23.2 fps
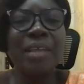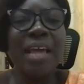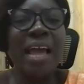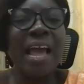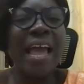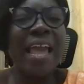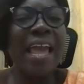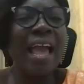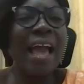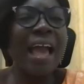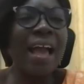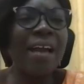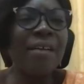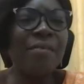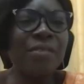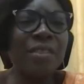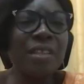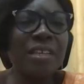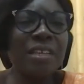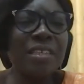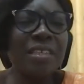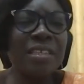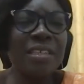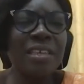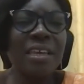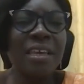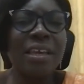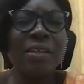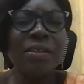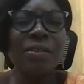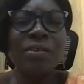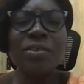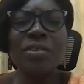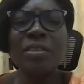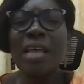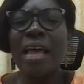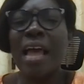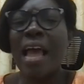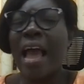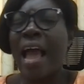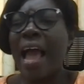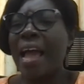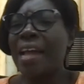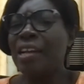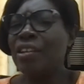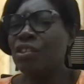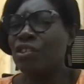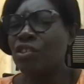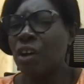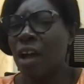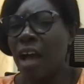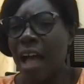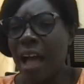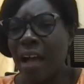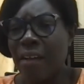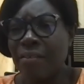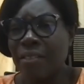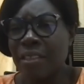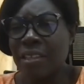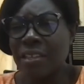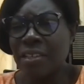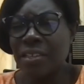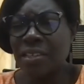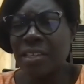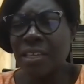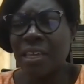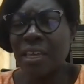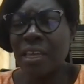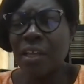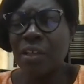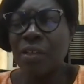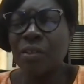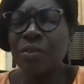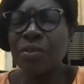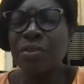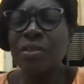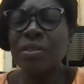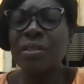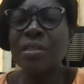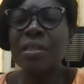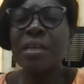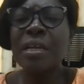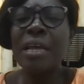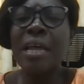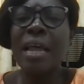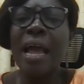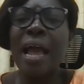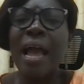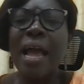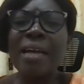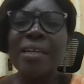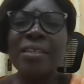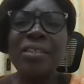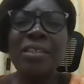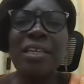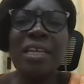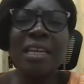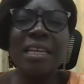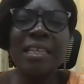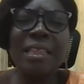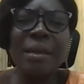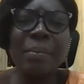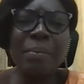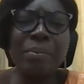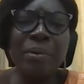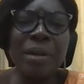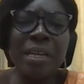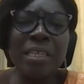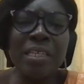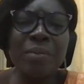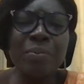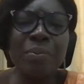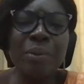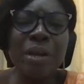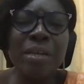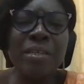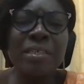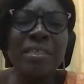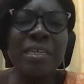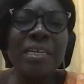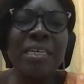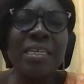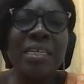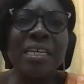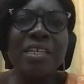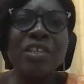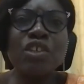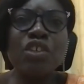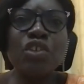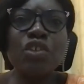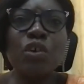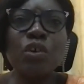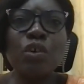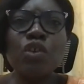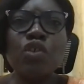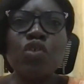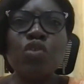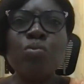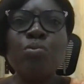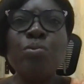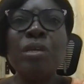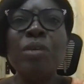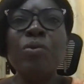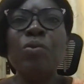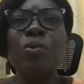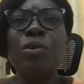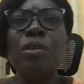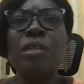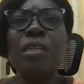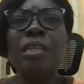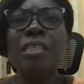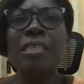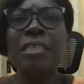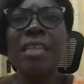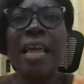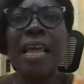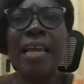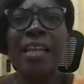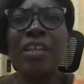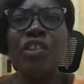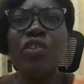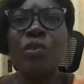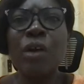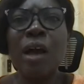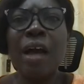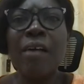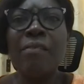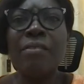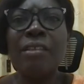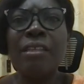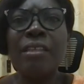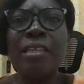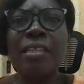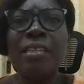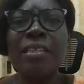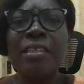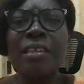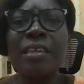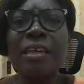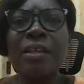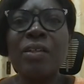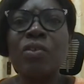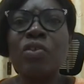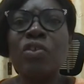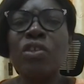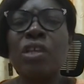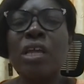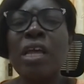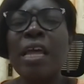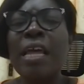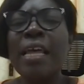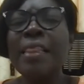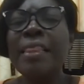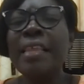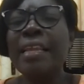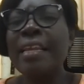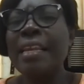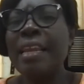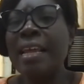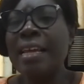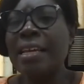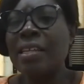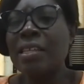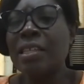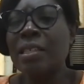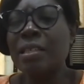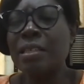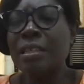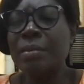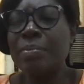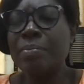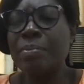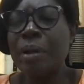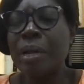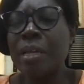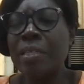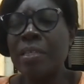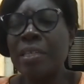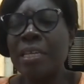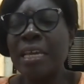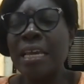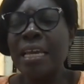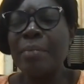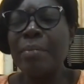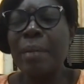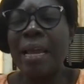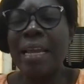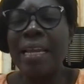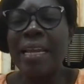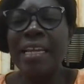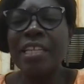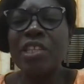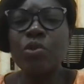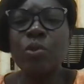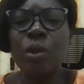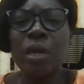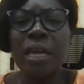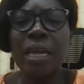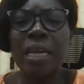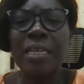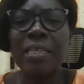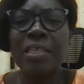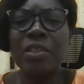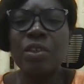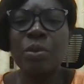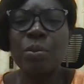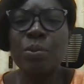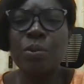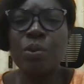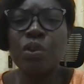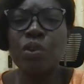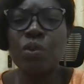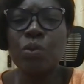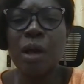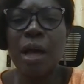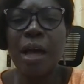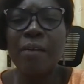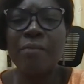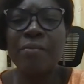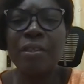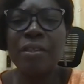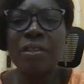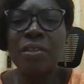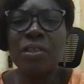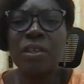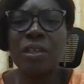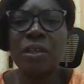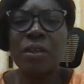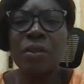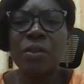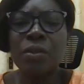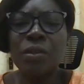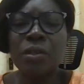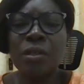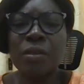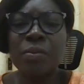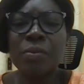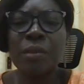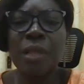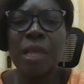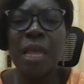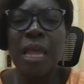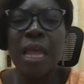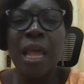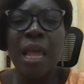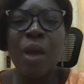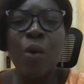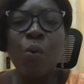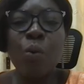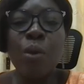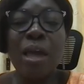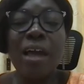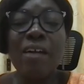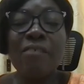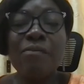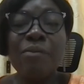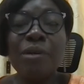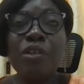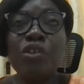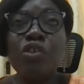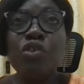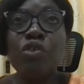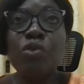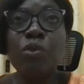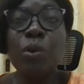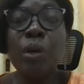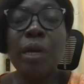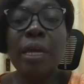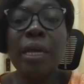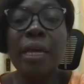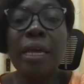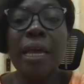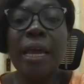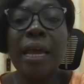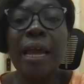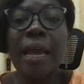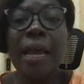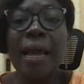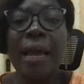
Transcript: I have these skills, I do not have these skills. Actually, the next person next door to me is likely to have these skills. The next person in my networking is supposed to have these skills. We have been doing